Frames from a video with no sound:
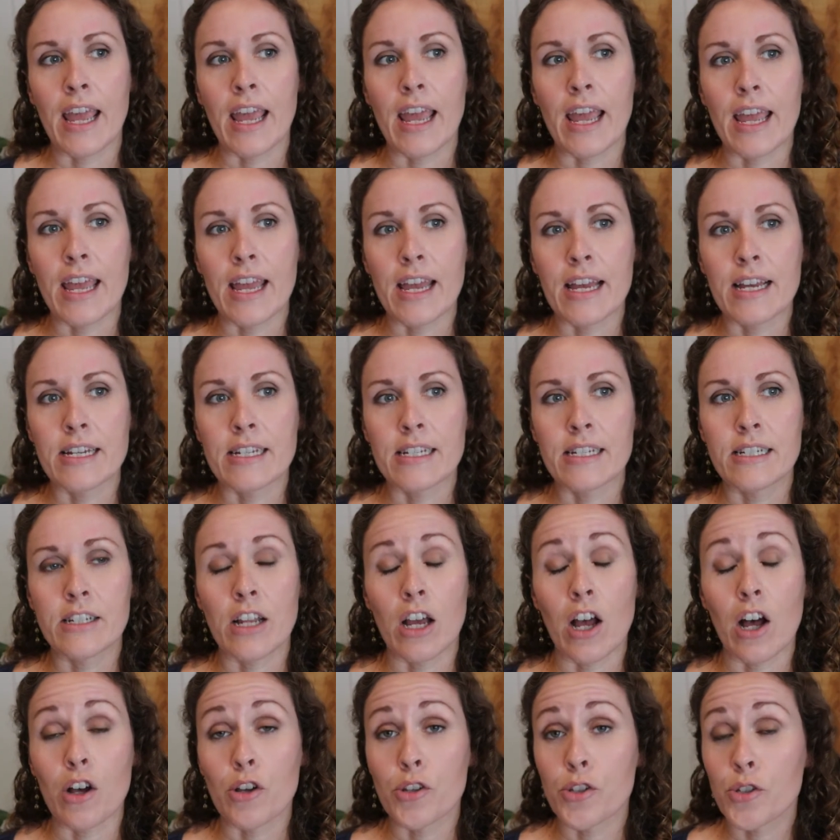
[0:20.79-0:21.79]
and
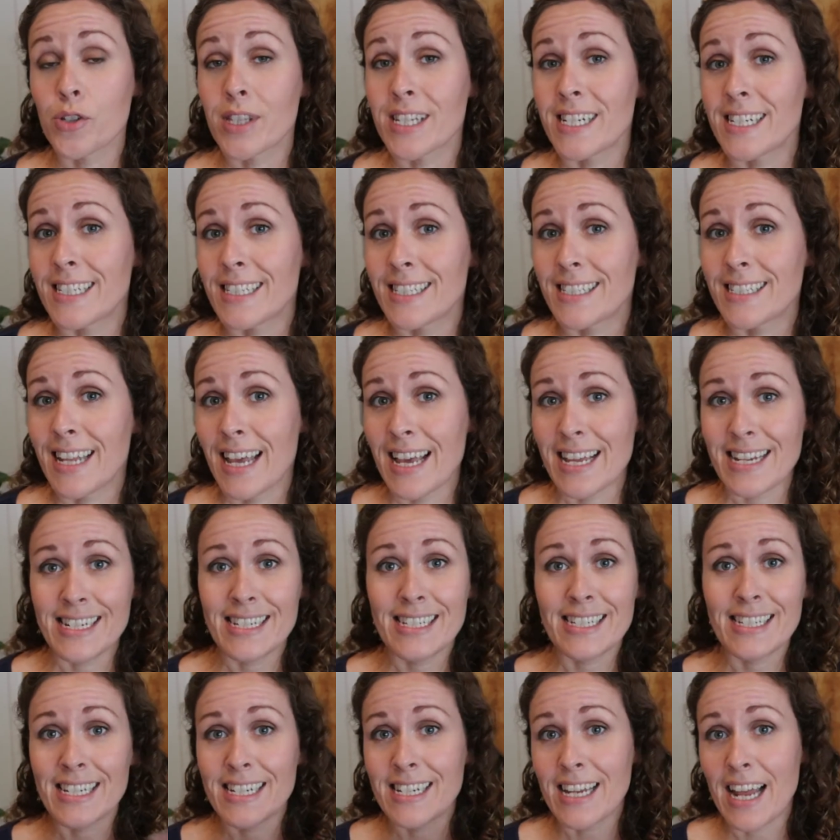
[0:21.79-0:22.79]
also that
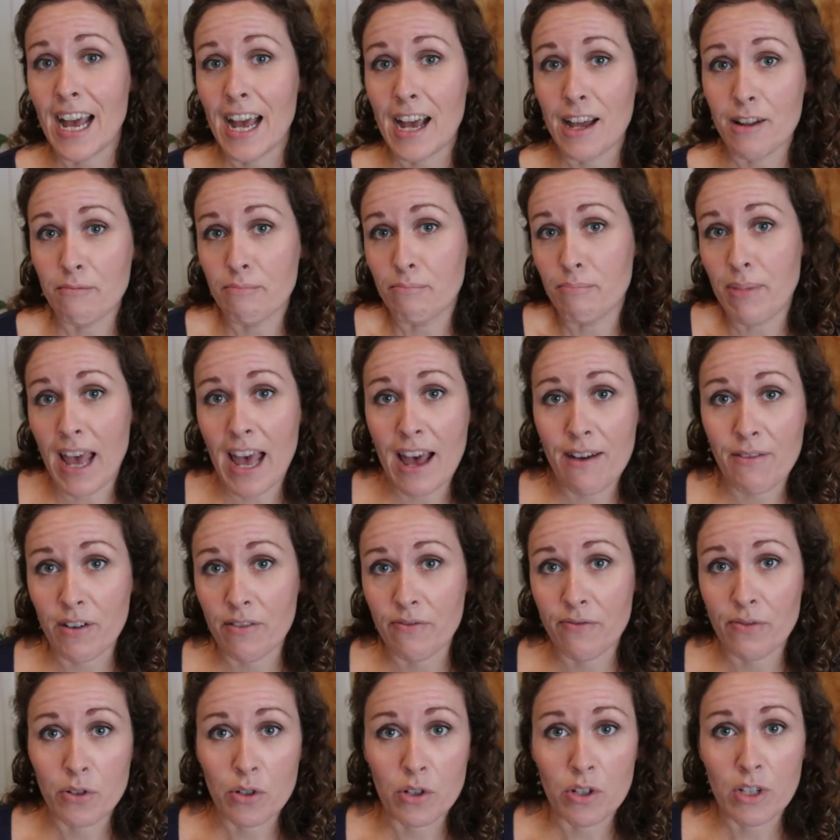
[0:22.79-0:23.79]
tend to not have a
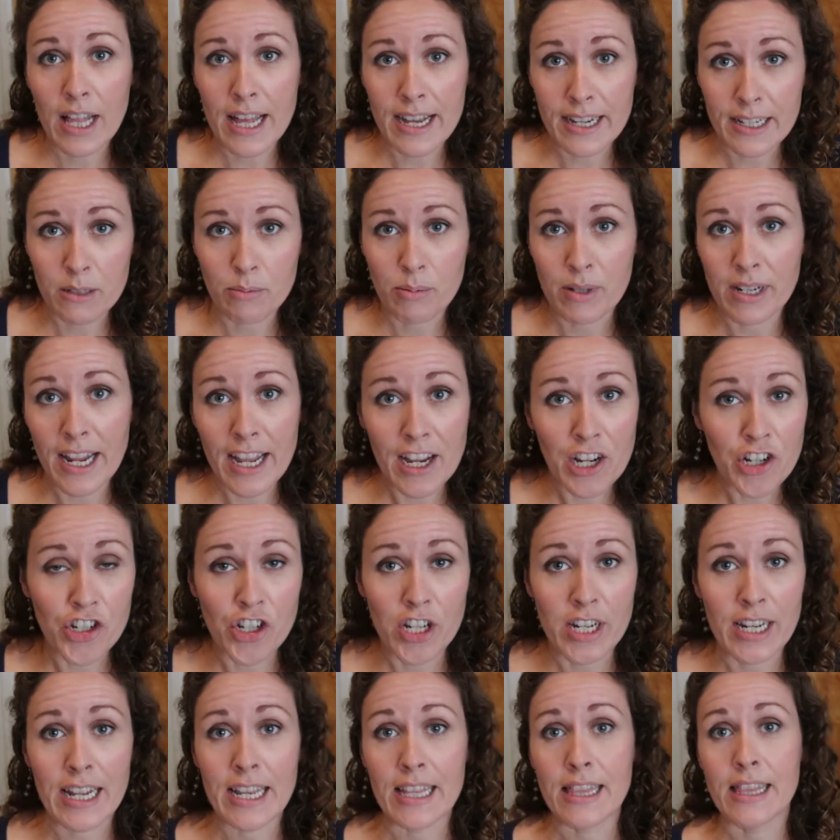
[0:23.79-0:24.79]
full
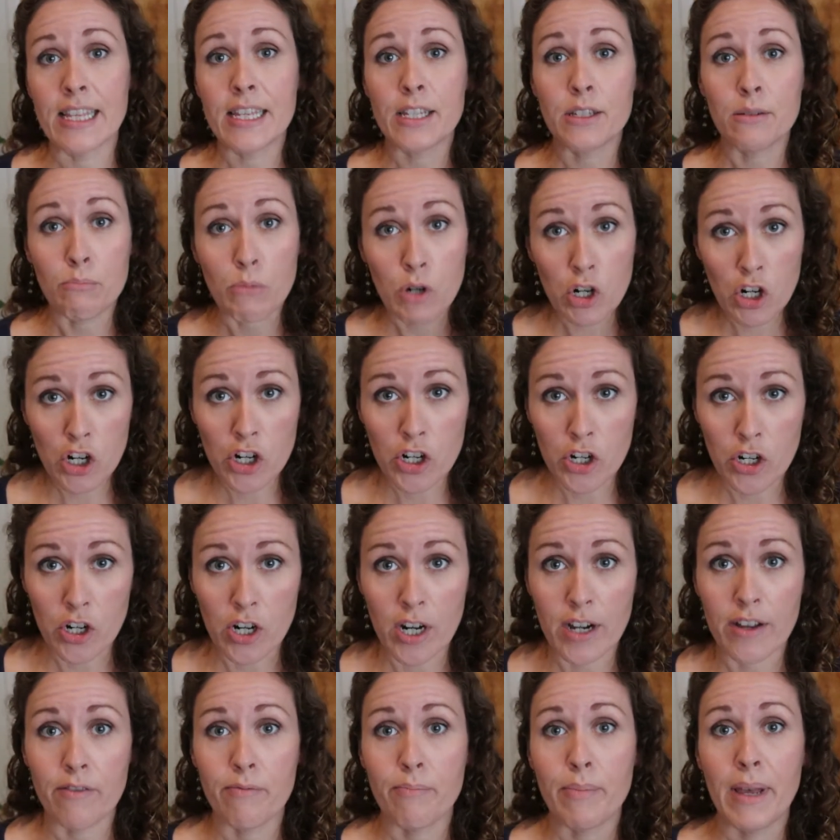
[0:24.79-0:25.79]
explanation. And this murder
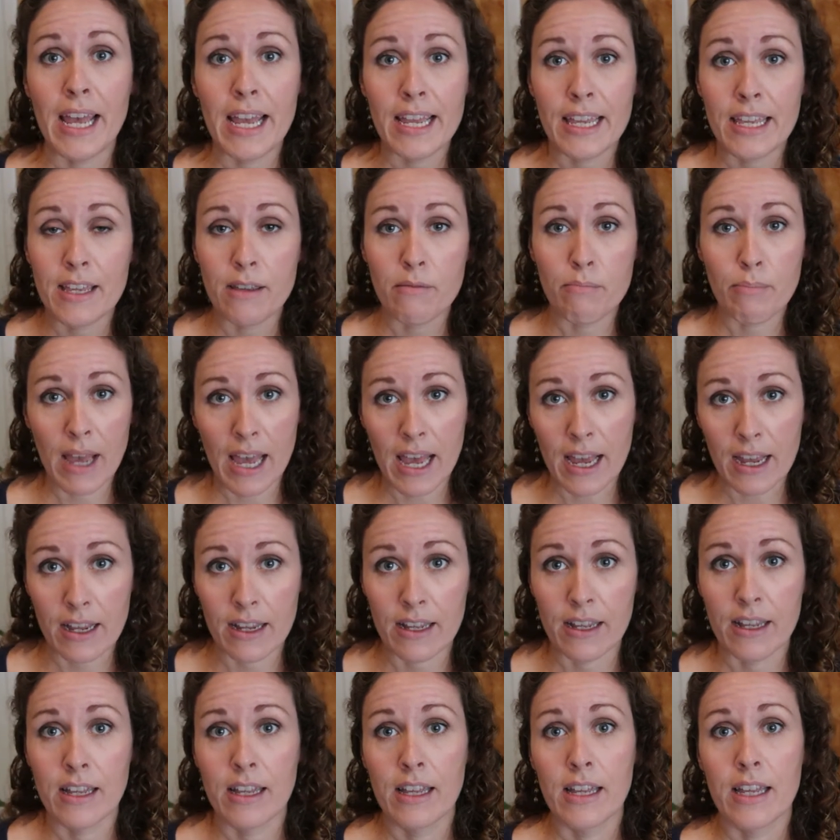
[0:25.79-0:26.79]
of Peggy
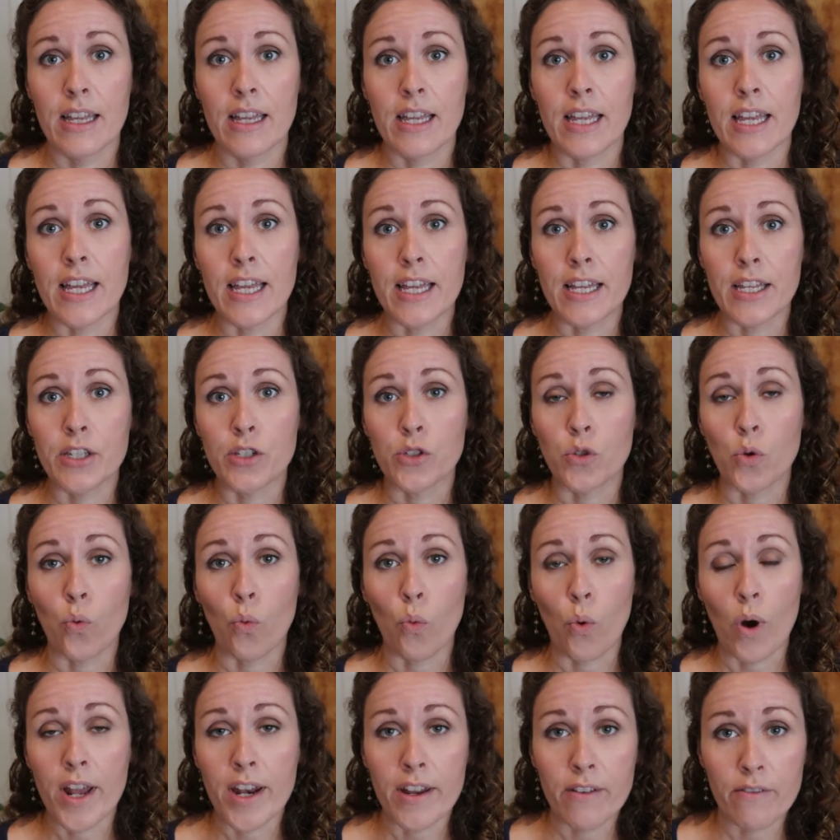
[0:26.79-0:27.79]
Beck is
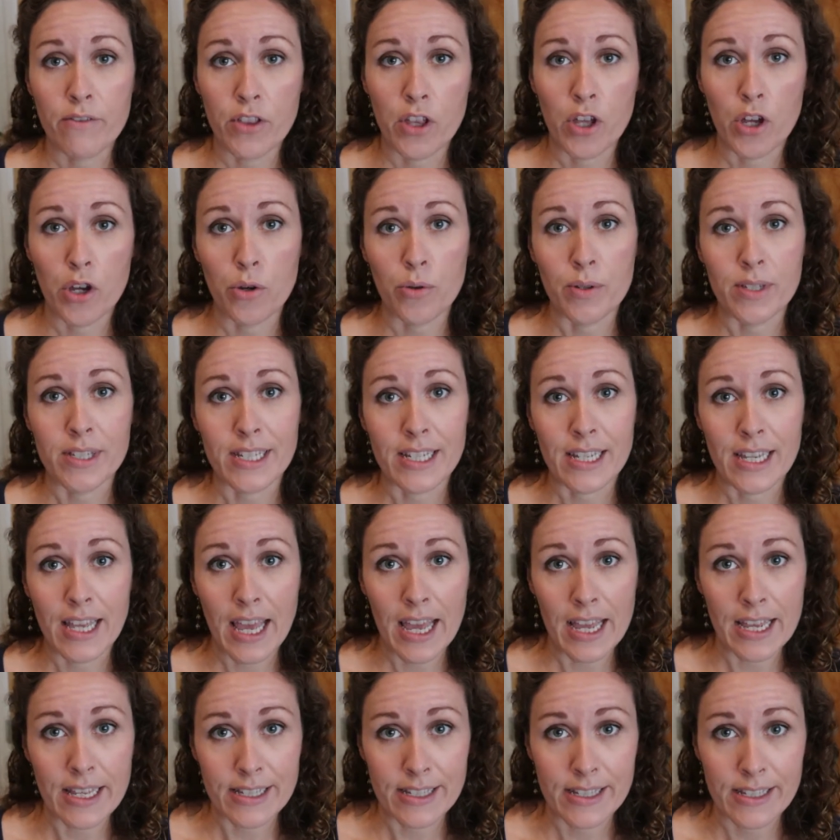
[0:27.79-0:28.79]
one of those
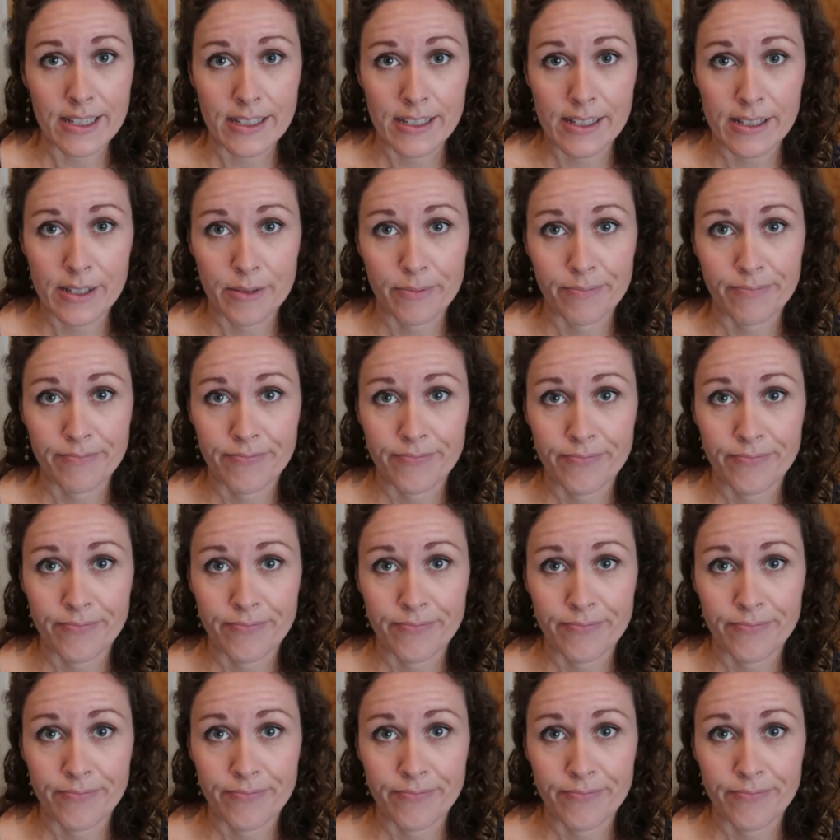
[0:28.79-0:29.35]
cases.